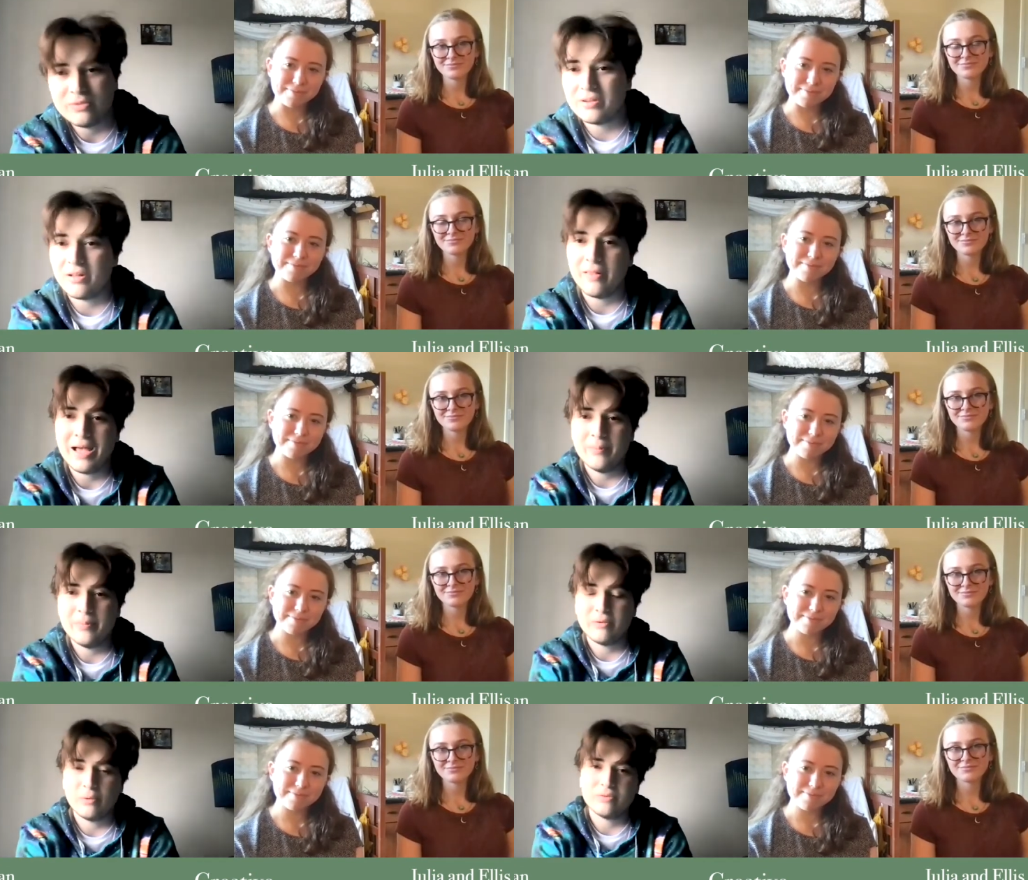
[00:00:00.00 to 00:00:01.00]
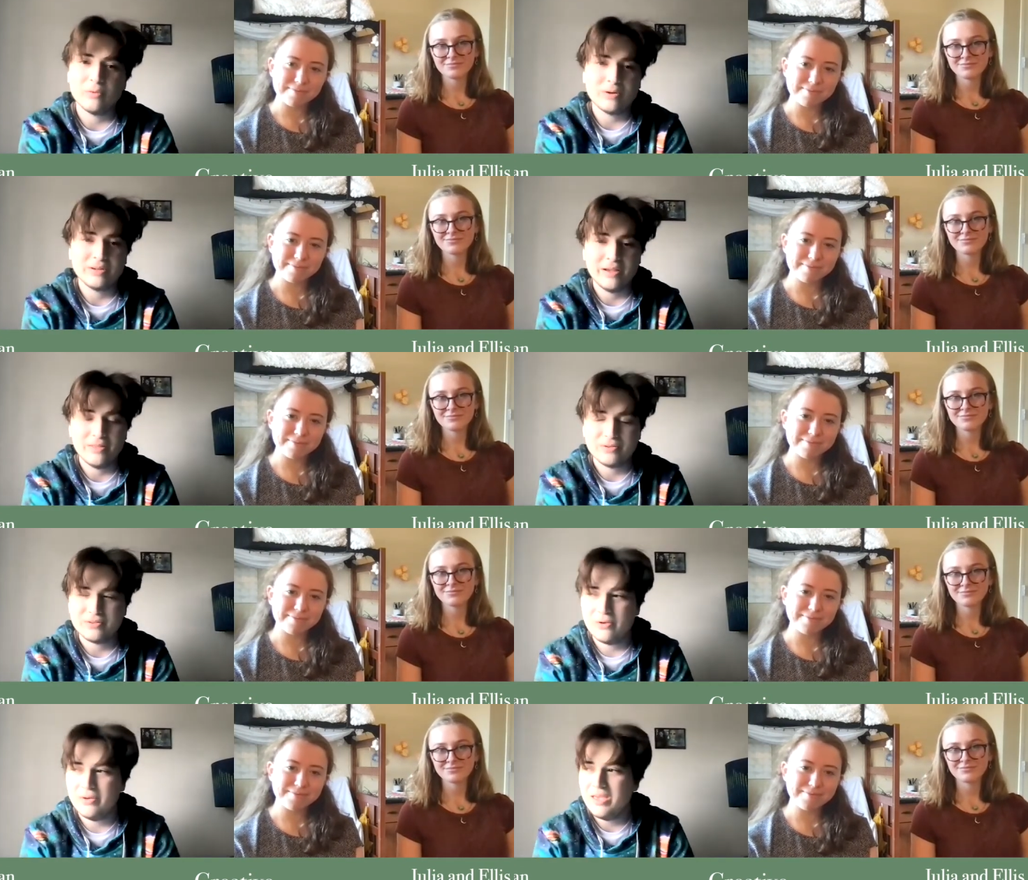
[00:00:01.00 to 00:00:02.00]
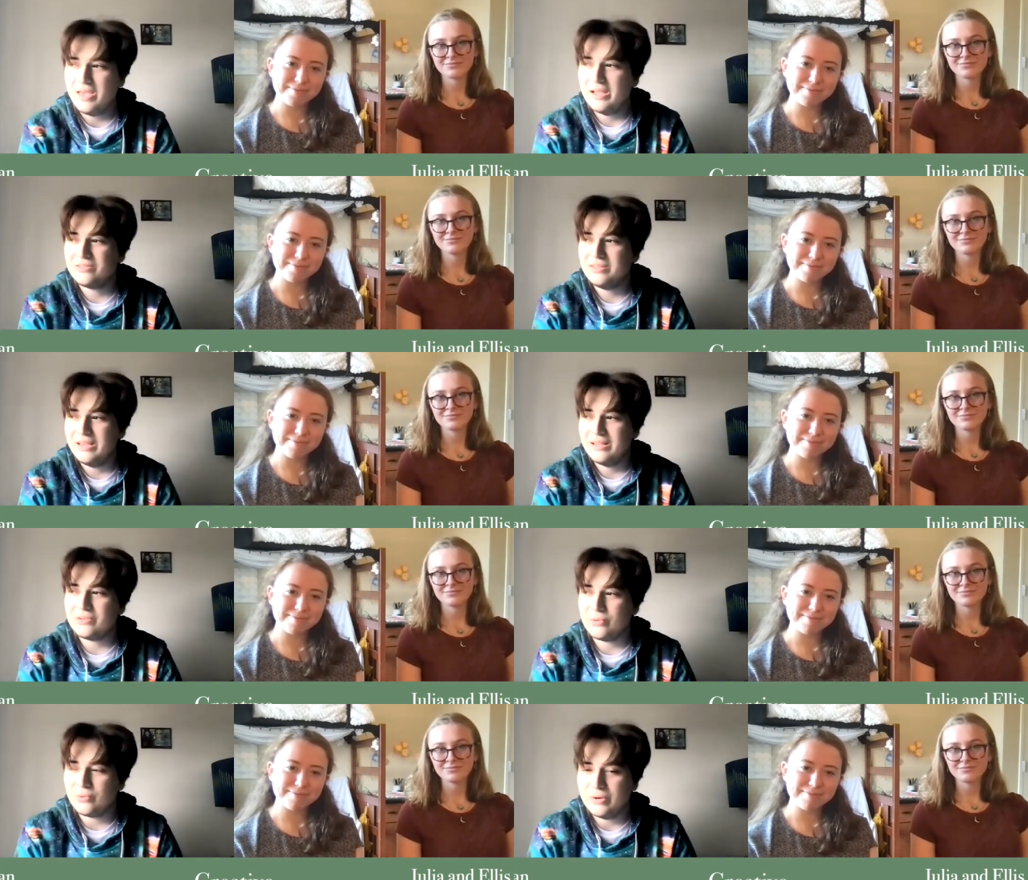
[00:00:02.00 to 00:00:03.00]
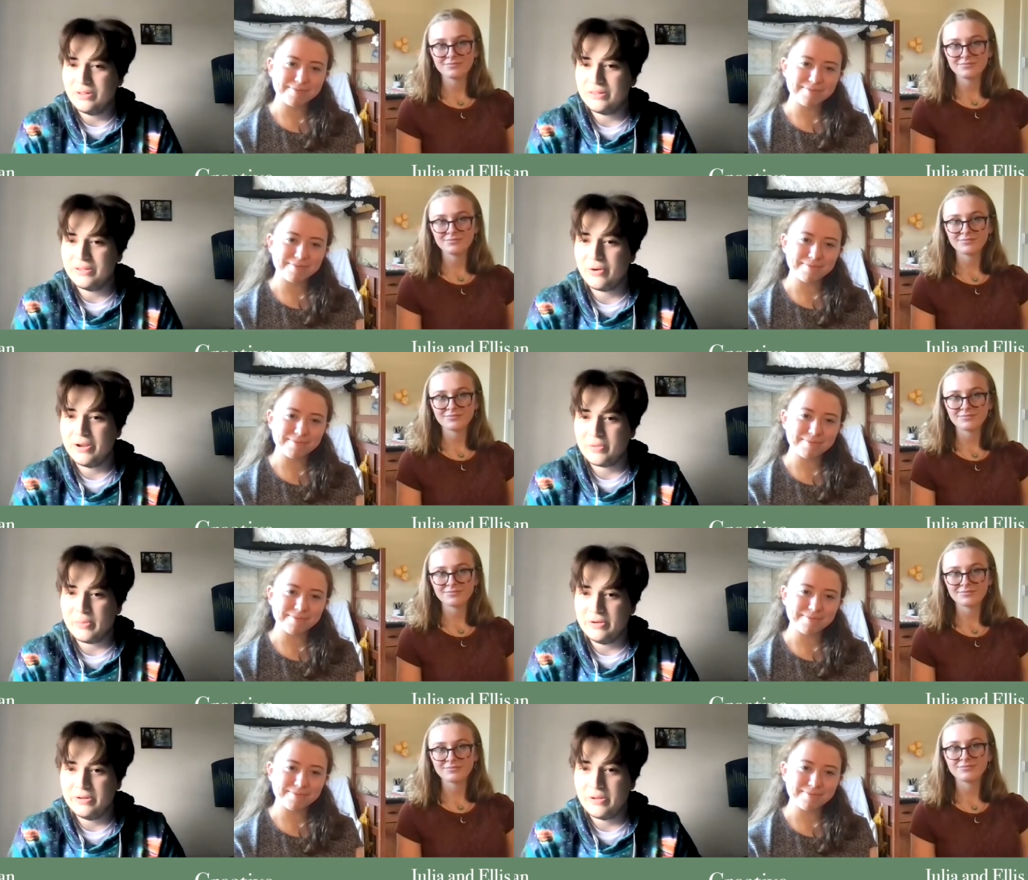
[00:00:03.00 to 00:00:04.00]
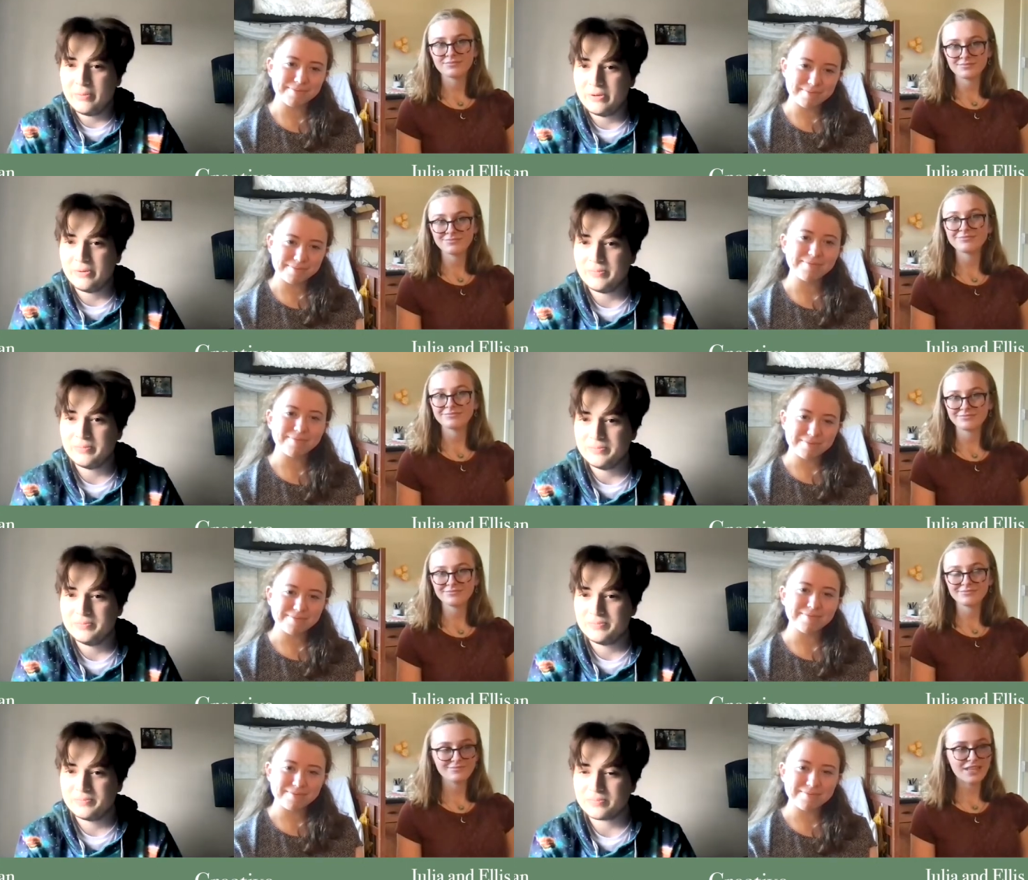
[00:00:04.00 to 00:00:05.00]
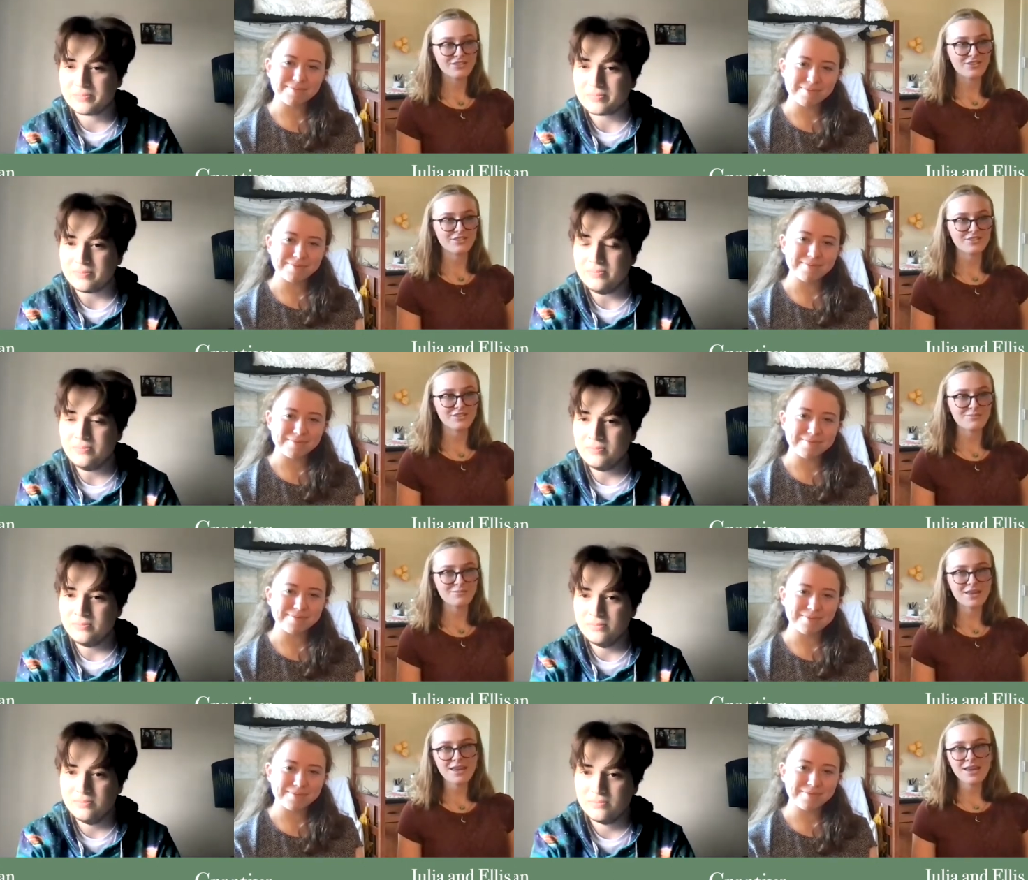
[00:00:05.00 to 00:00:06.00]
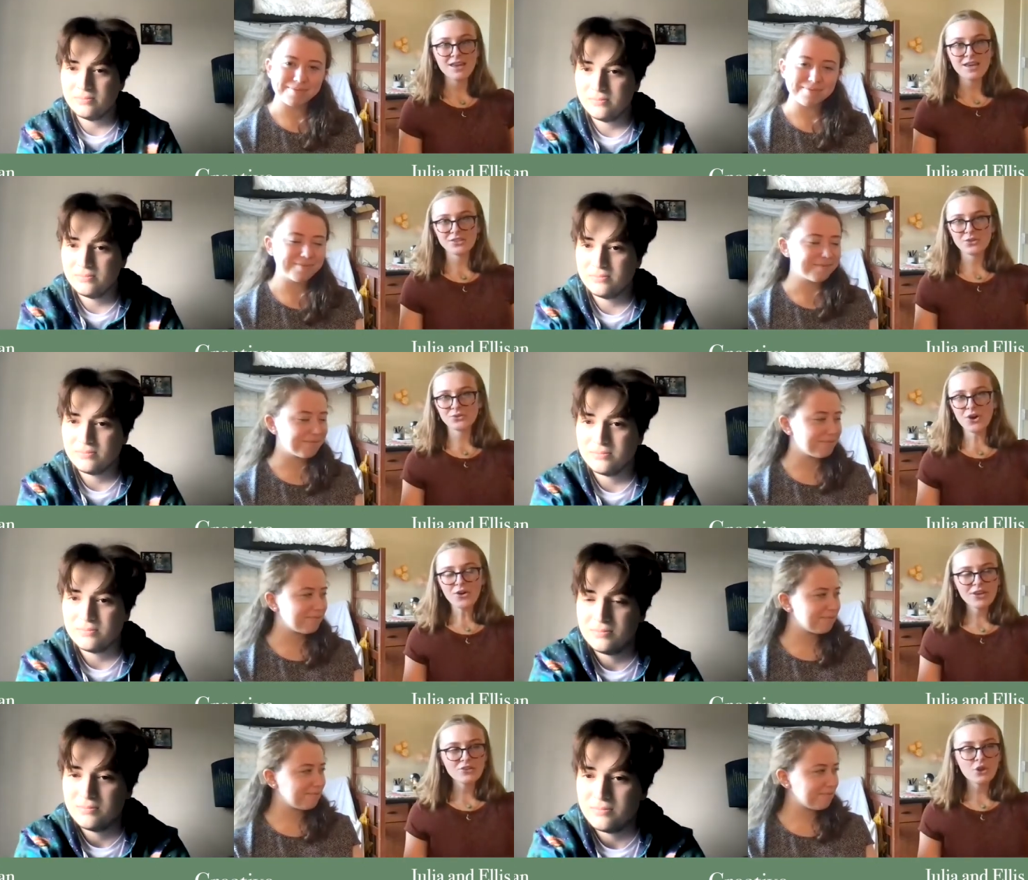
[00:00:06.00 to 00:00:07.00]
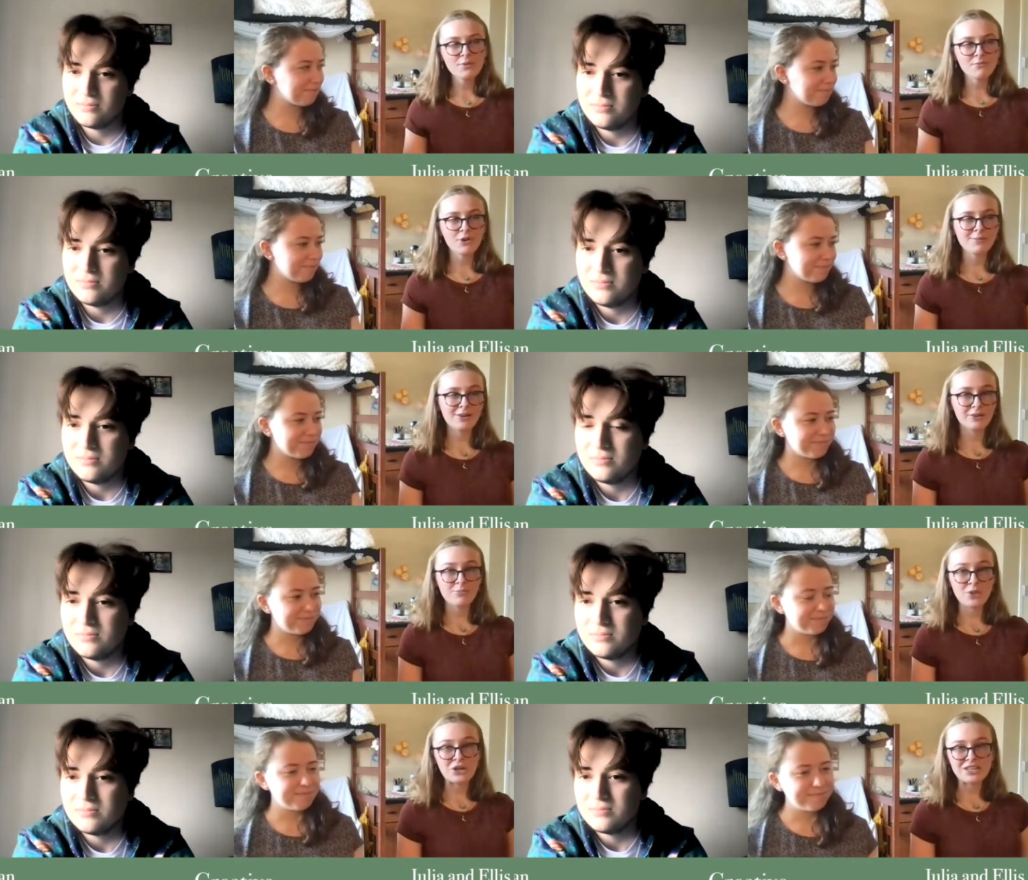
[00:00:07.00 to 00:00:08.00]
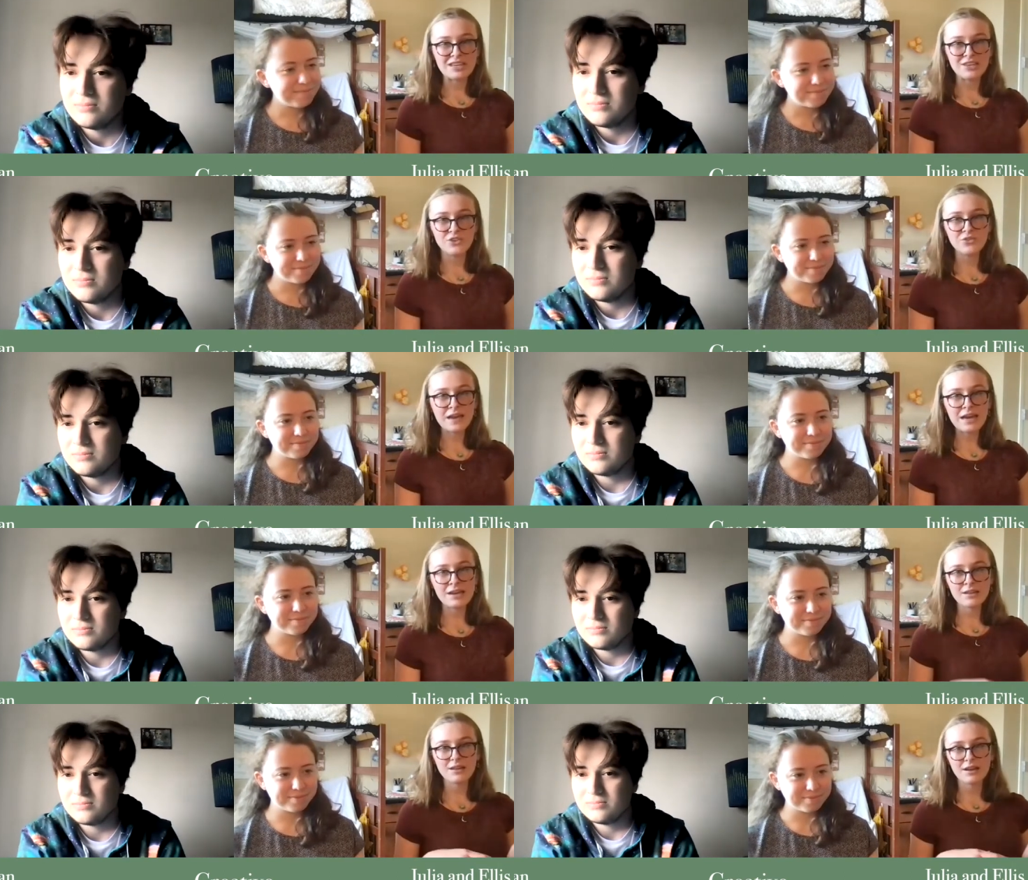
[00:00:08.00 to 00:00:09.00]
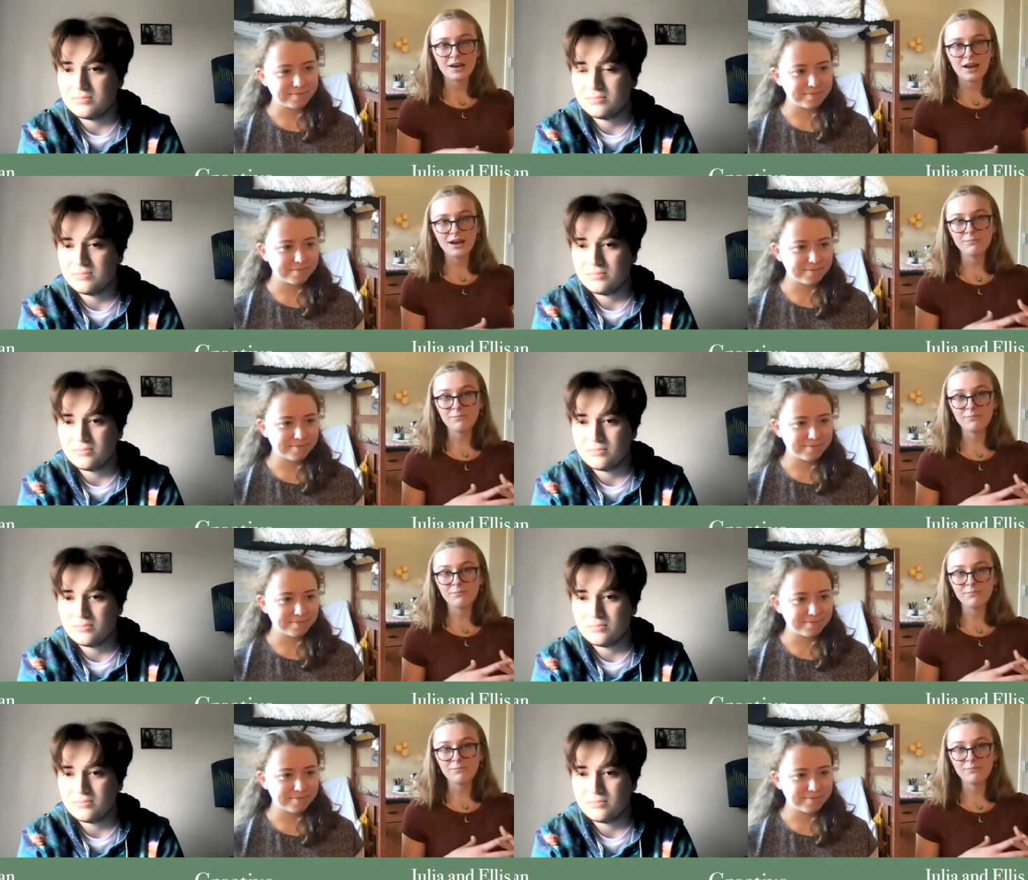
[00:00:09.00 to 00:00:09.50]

Speaker 1: to collab and everyone wants to work together. So it's it's a really great community up here.
Speaker 2: That's awesome. So talking a little bit more about community, you've had a